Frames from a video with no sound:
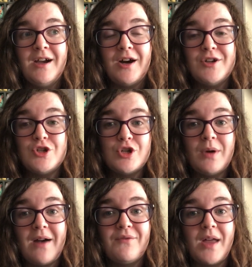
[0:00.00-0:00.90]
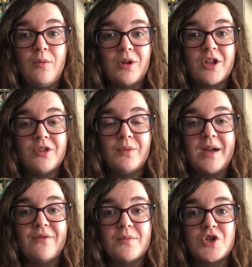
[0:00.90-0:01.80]
I do have that one on the
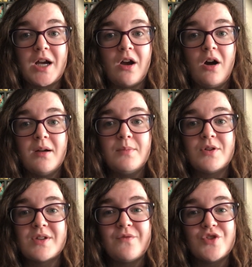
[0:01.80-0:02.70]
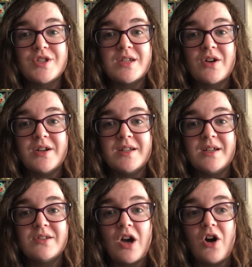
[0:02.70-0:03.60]
way from Shanghai, because I've just
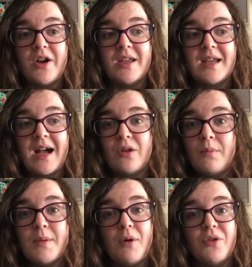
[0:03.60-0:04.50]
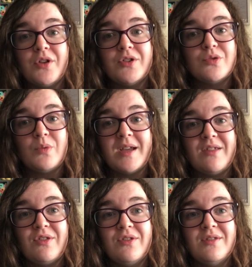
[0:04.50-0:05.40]
decided I cannot be bothered
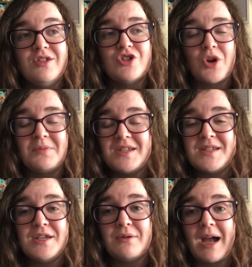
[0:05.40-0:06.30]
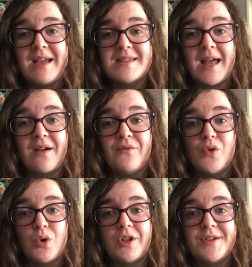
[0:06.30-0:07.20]
with Shop Disney U K's lack of
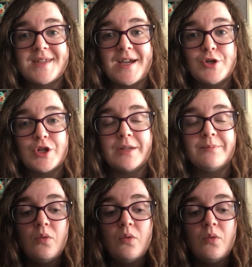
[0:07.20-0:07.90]
organisation.